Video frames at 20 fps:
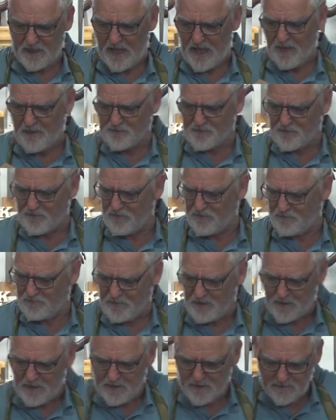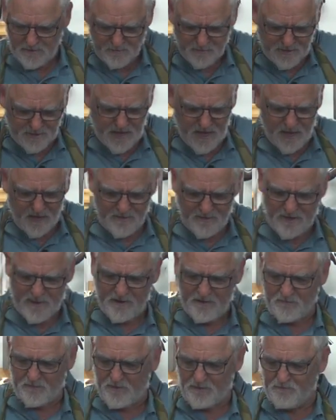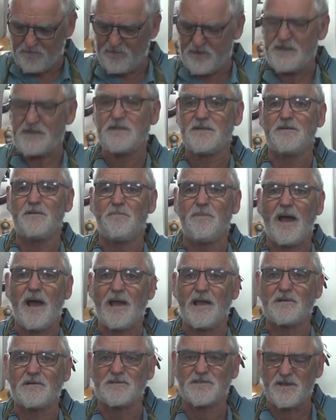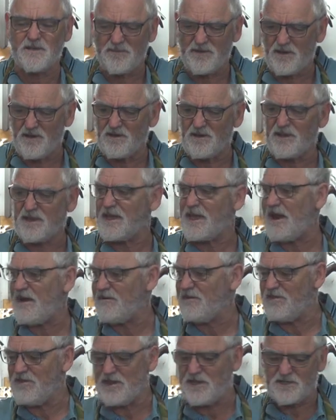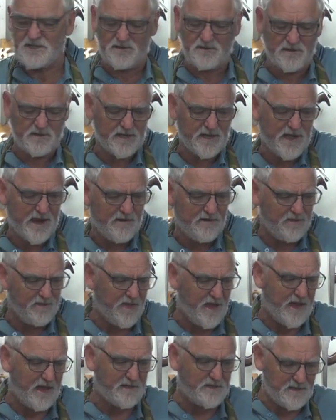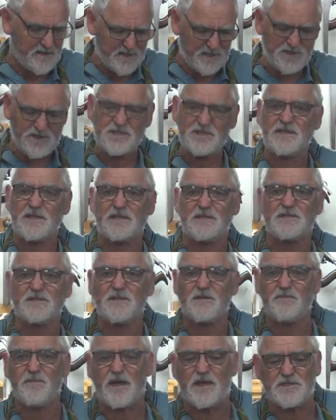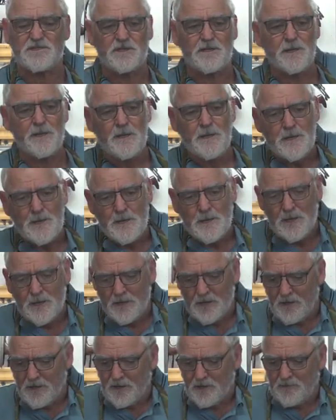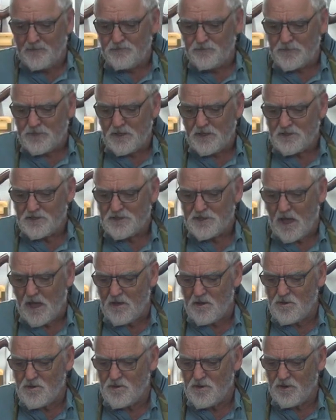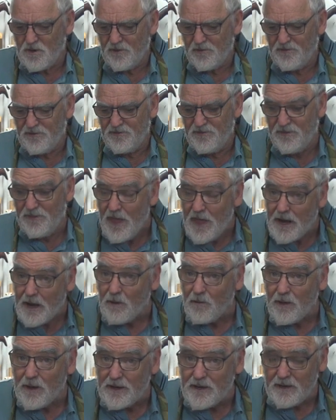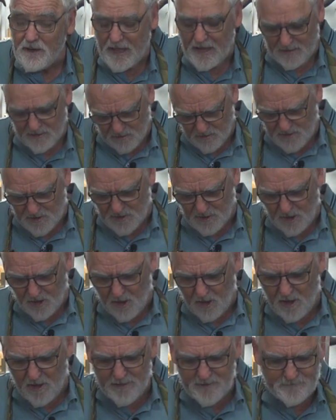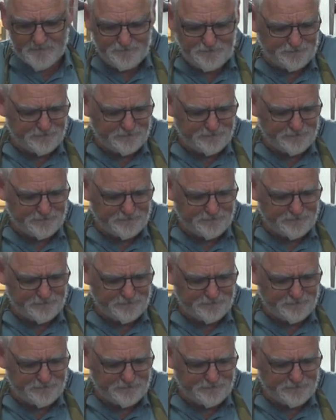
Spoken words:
harp group, we go there and we meet in a park or something, I've got to carry this, I've got to carry that, and it just gets too much. So then I went and had a look online,